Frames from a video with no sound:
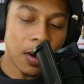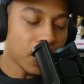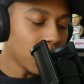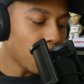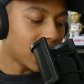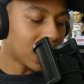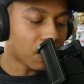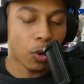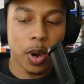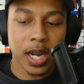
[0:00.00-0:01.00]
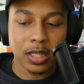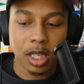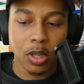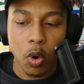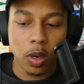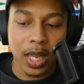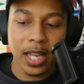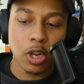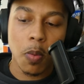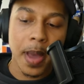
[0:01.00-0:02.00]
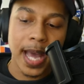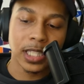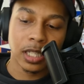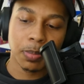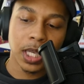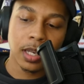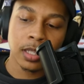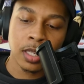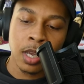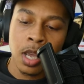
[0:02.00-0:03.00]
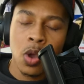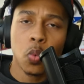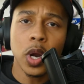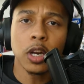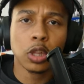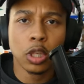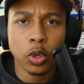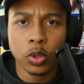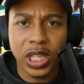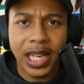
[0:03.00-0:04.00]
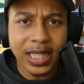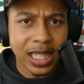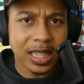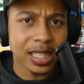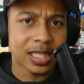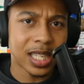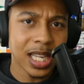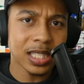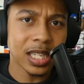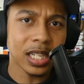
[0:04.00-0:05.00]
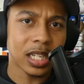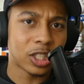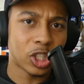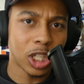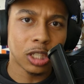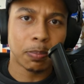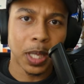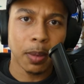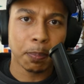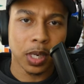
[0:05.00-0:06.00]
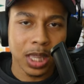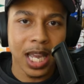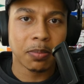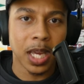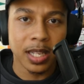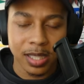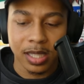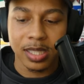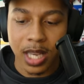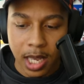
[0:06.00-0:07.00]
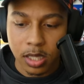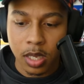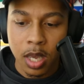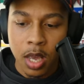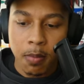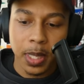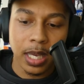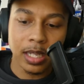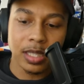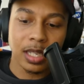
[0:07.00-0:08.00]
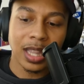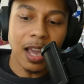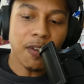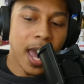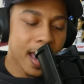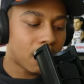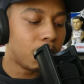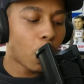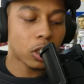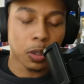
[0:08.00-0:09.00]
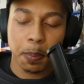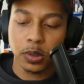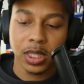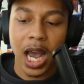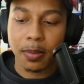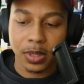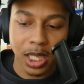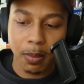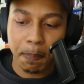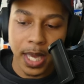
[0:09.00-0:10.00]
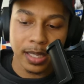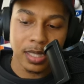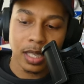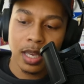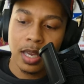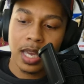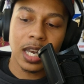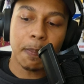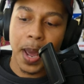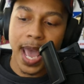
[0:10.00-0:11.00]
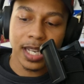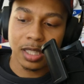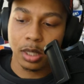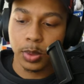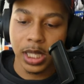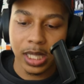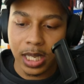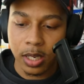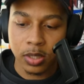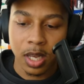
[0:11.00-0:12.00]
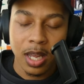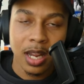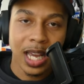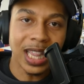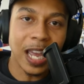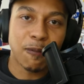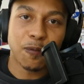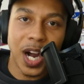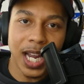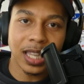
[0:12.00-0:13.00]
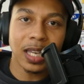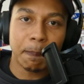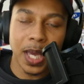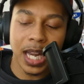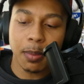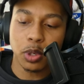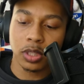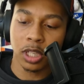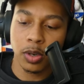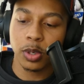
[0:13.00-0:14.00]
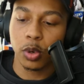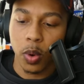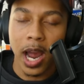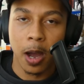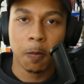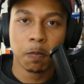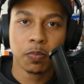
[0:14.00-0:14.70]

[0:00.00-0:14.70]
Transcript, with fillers: I really want to give credit to the Orlando Magic because win or lose, I think this season should be proclaimed a success because they've had multiple top 10 picks in the past three years and they've finally been able to turn it around.